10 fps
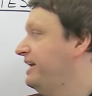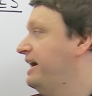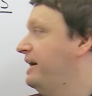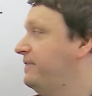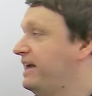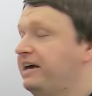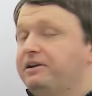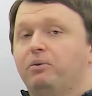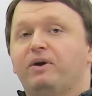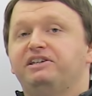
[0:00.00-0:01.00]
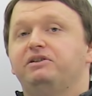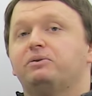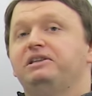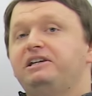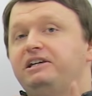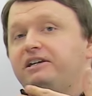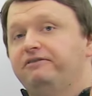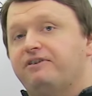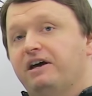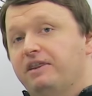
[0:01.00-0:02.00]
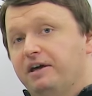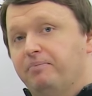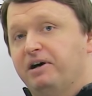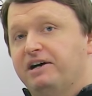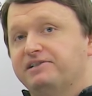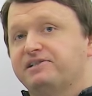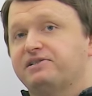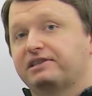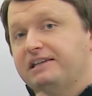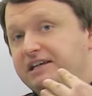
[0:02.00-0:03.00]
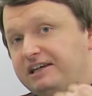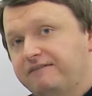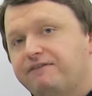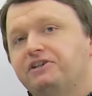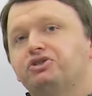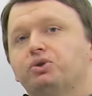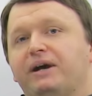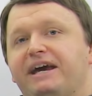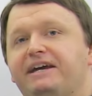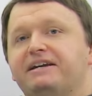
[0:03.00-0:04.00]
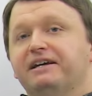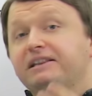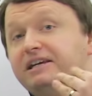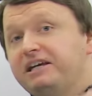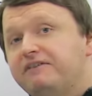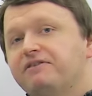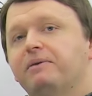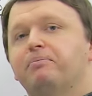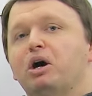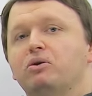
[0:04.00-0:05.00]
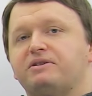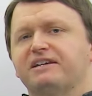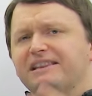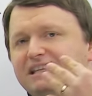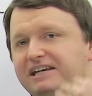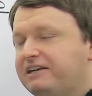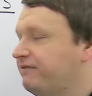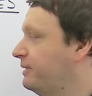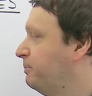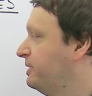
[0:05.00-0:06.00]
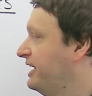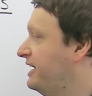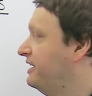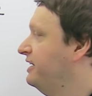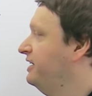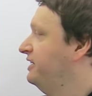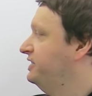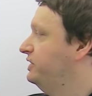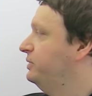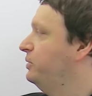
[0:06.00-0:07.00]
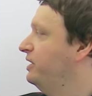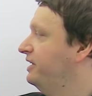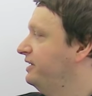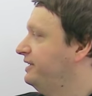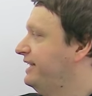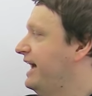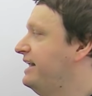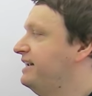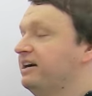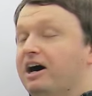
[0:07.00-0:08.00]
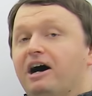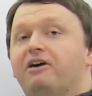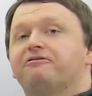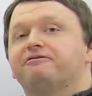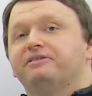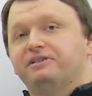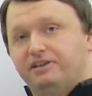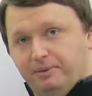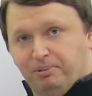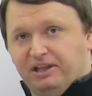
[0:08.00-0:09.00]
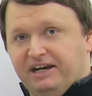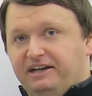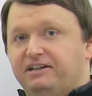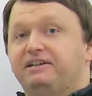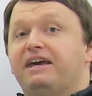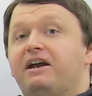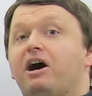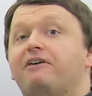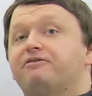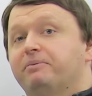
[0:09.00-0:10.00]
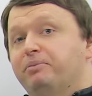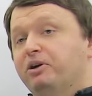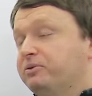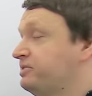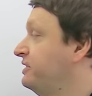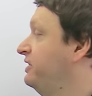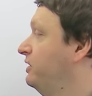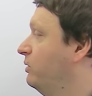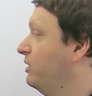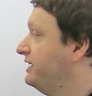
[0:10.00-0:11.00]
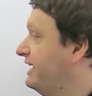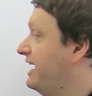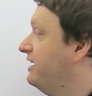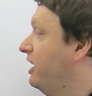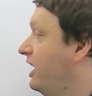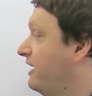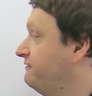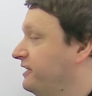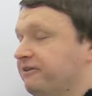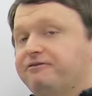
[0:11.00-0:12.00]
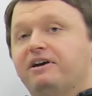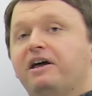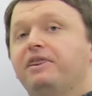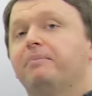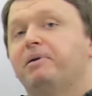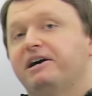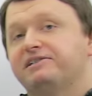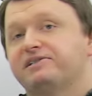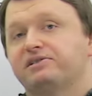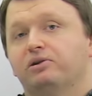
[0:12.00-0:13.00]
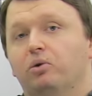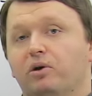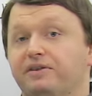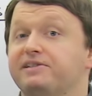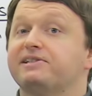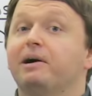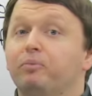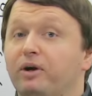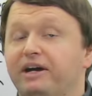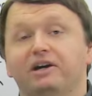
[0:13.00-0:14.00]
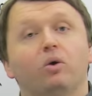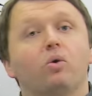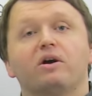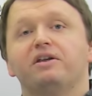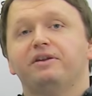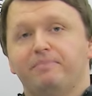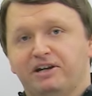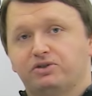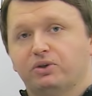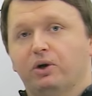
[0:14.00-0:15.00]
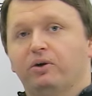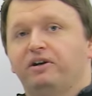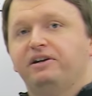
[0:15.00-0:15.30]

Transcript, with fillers: And then when you leave the bus, leave the train, leave the boat, leave the plane, you get off the plane, get off the boat, or get off of the bus or the subway or the metro.